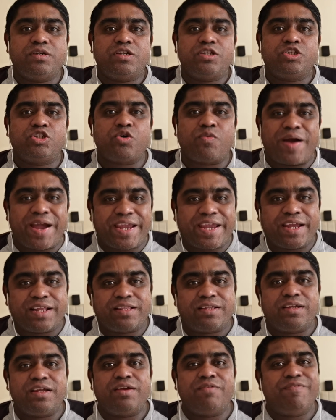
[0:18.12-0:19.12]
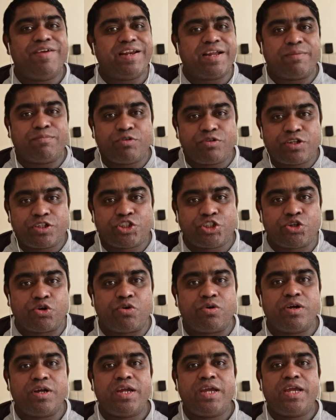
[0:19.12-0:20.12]
So Waikit, welcome to the
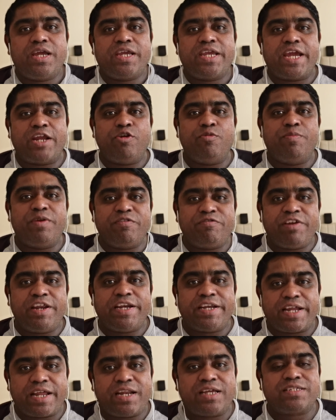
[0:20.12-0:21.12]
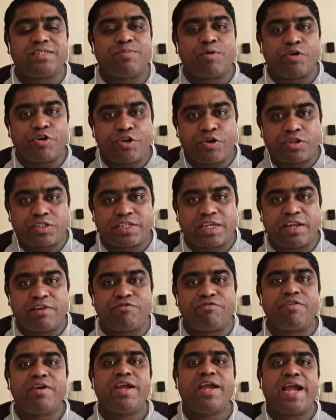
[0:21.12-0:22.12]
show. Can you briefly tell us about
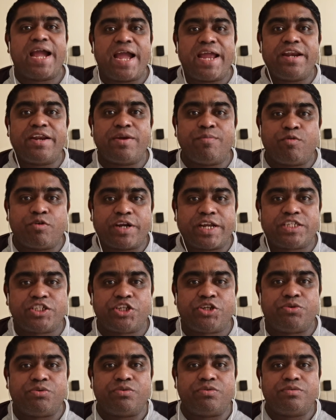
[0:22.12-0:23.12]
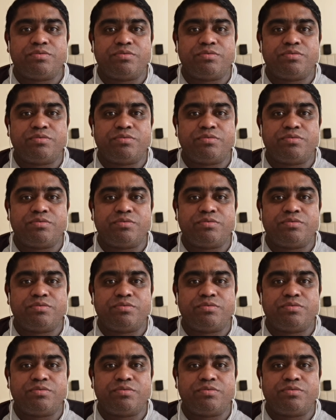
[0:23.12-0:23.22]
yourself and RemoteHQ?